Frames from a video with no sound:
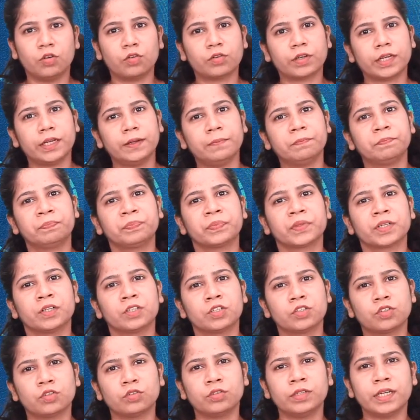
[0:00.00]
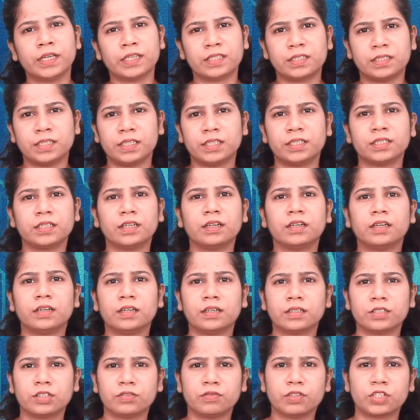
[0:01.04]
Okay, so nested
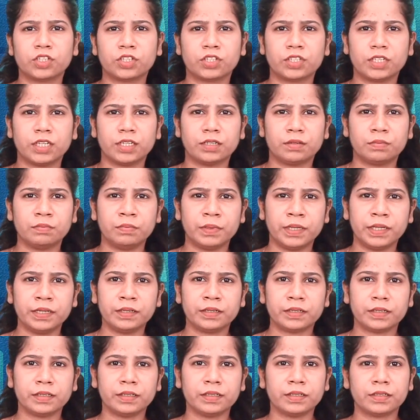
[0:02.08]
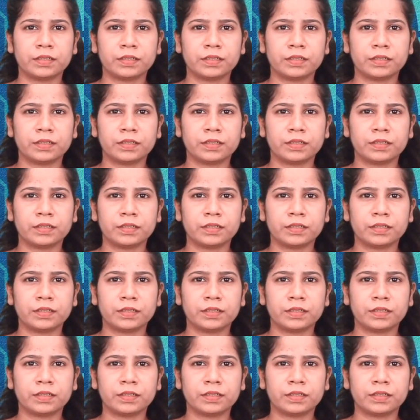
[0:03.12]
switch statement,